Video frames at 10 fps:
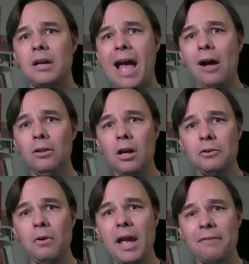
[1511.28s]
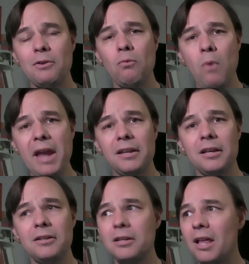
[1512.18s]
How long do I have to
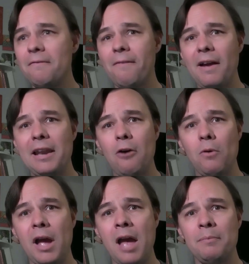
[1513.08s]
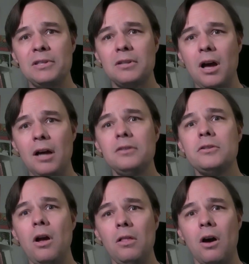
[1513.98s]
wait until I find out what happens to Han
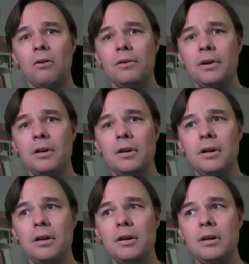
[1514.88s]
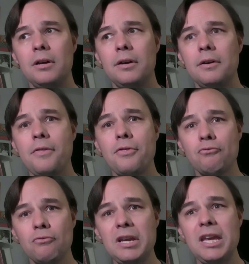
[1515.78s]
Solo?
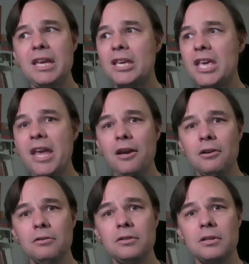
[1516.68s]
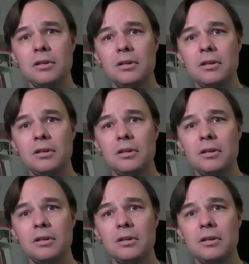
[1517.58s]
3 years?